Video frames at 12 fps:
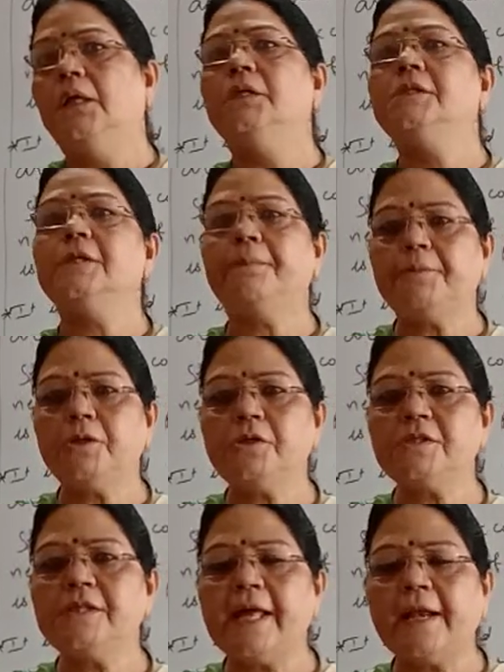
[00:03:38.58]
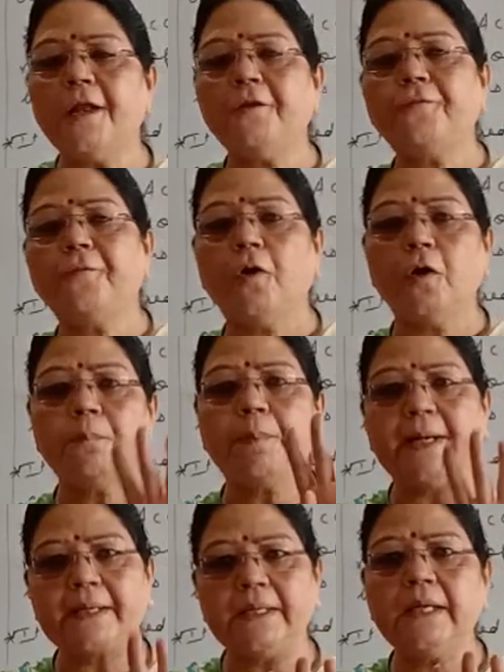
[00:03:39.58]
Suppose there are 4
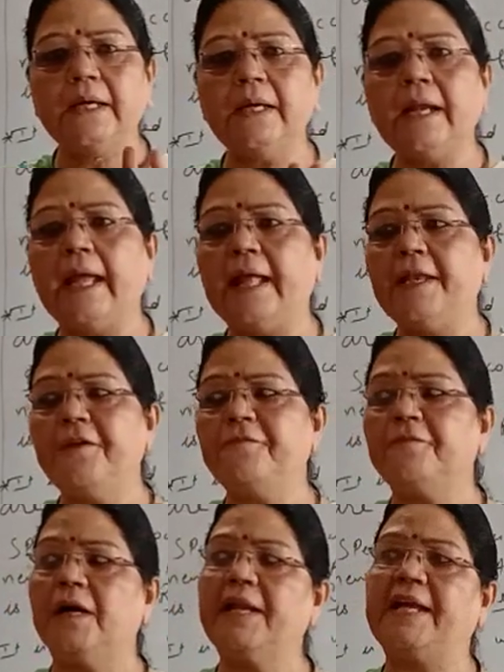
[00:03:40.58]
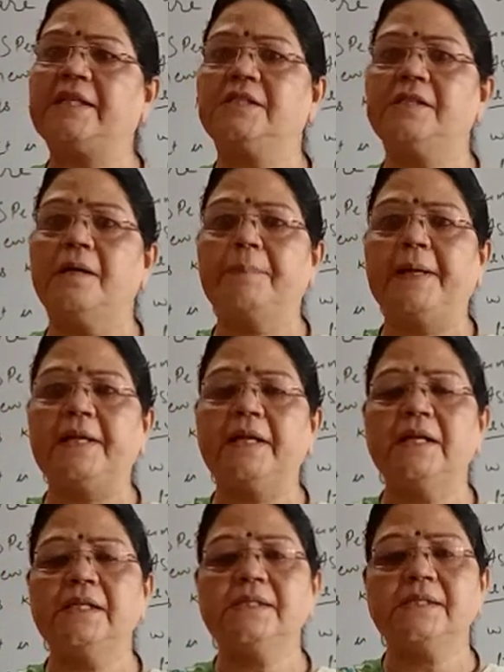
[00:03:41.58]
partners and if one extra
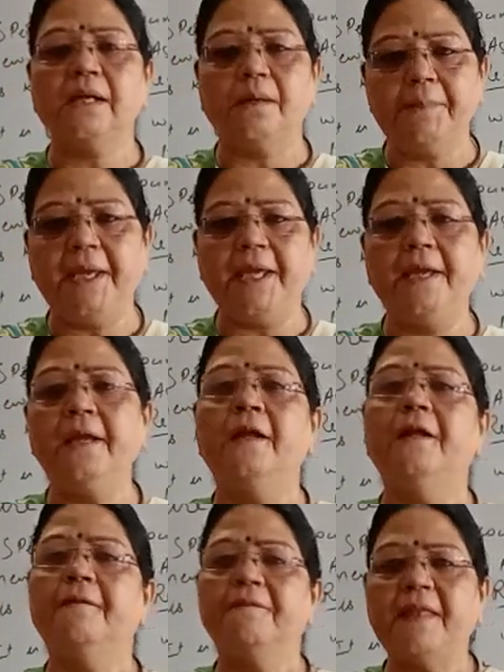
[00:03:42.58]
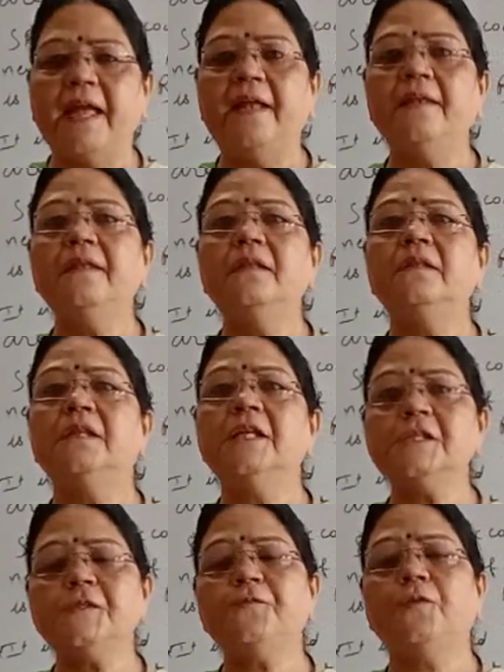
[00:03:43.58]
partner is coming, then
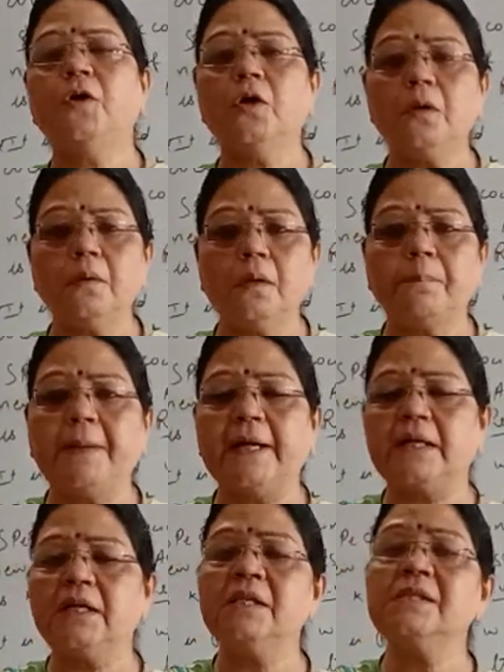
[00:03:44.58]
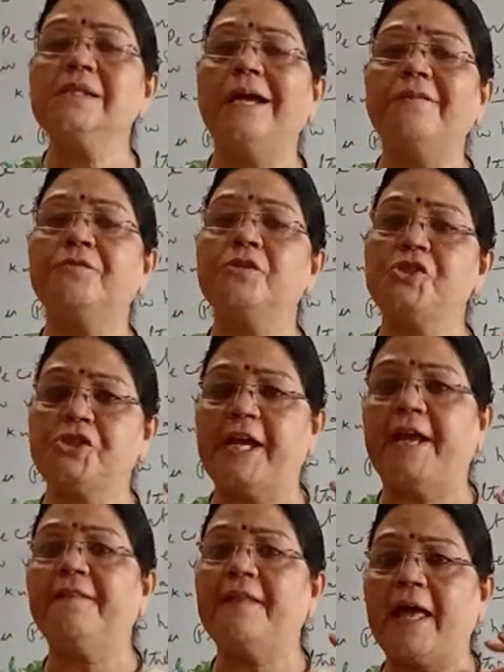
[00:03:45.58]
these 4 partners have to
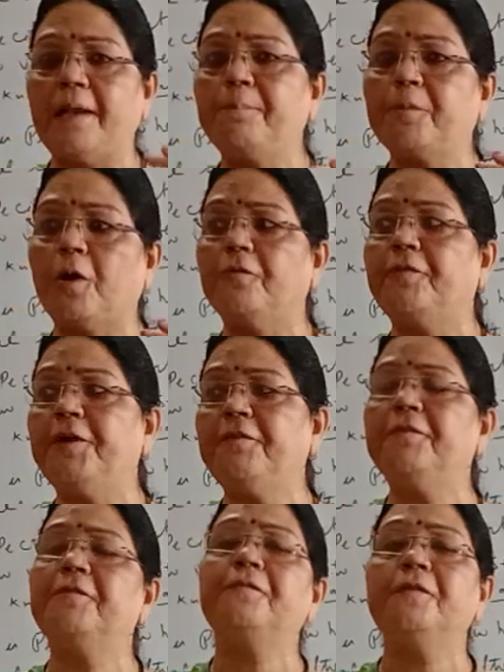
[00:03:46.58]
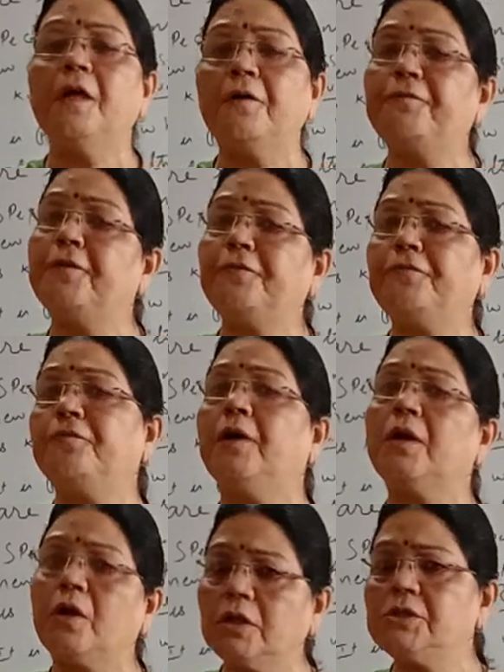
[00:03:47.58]
share their profit with the 5th
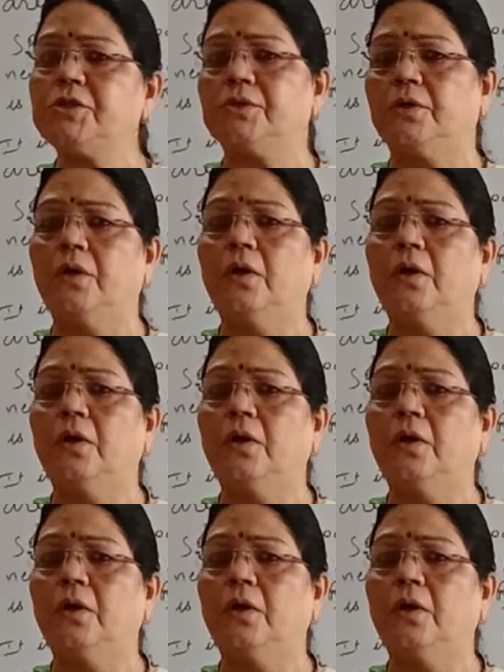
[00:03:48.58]
one also.